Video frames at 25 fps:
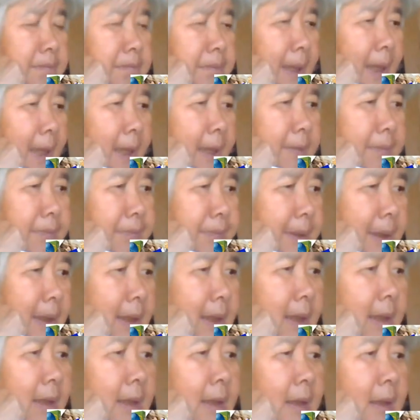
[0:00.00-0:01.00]
blank
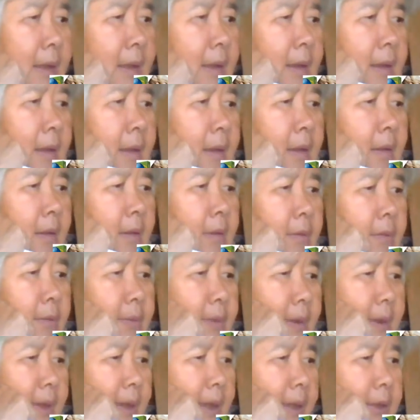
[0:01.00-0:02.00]
P
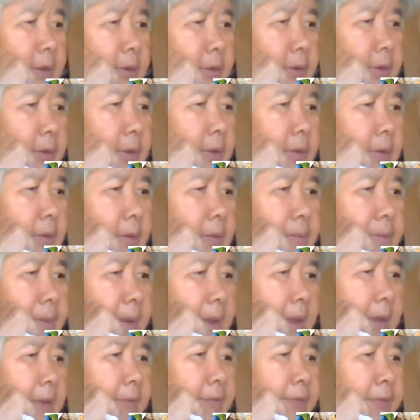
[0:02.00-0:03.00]
with a U.
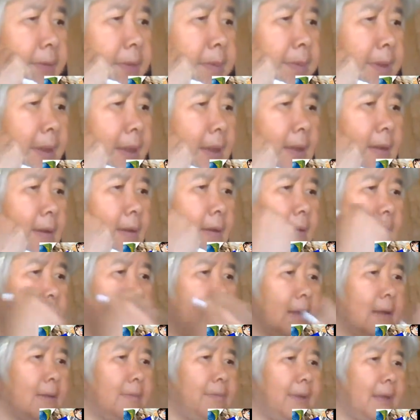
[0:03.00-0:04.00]
But if we've been
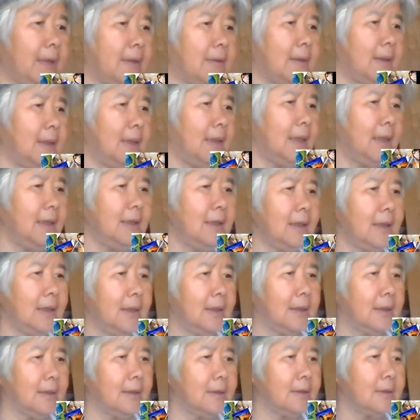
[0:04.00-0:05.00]
talking about
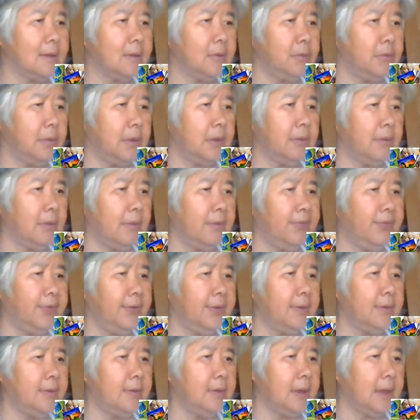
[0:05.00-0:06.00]
cleanliness, we will
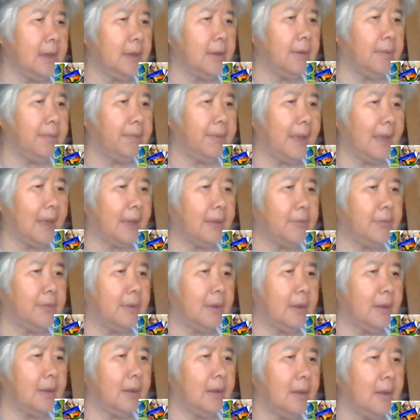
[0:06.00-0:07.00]
fill in the blank
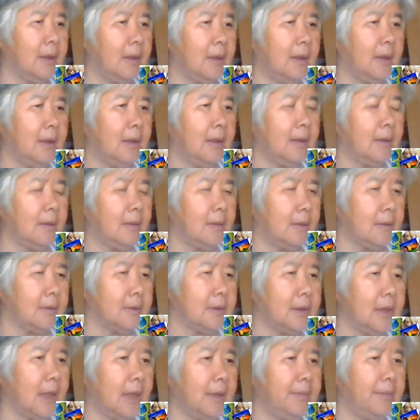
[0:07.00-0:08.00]
with the
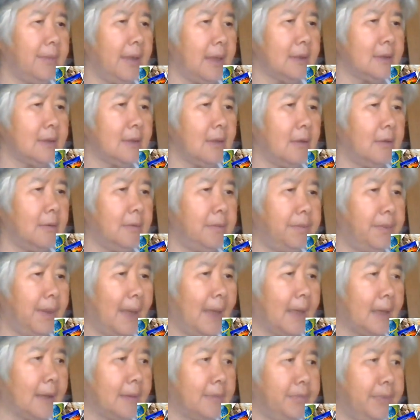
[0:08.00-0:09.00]
same SO
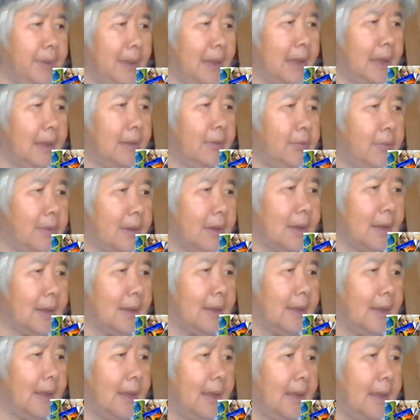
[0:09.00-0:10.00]
blank P with
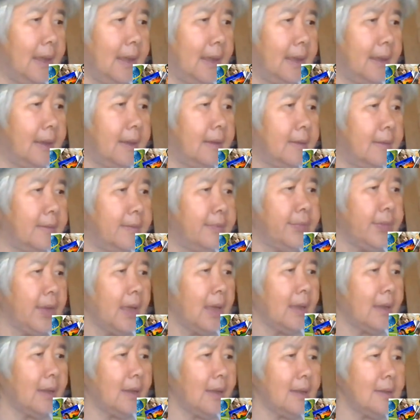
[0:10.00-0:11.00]
an A.
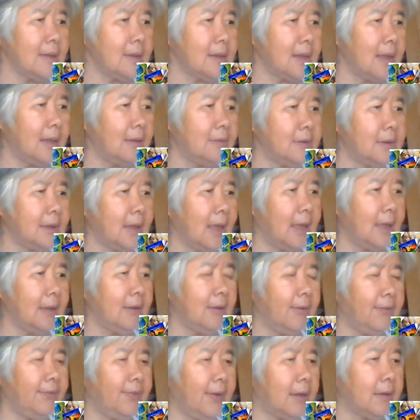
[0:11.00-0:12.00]
Things outside
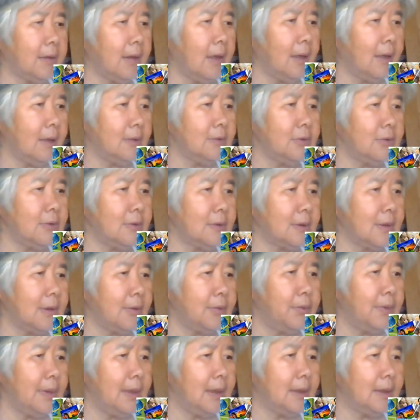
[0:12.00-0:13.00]
of our conscious
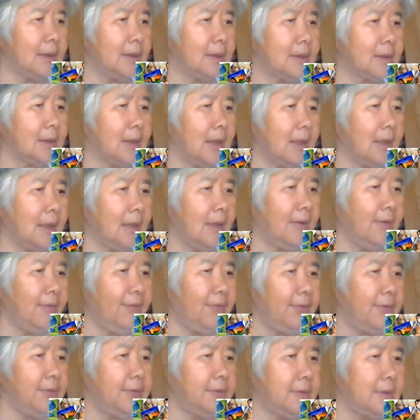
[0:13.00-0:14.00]
awareness can
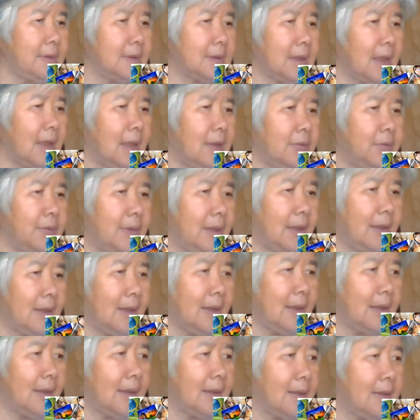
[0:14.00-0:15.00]
influence how we
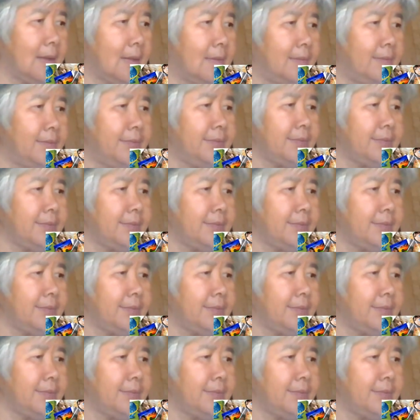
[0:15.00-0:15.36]
think.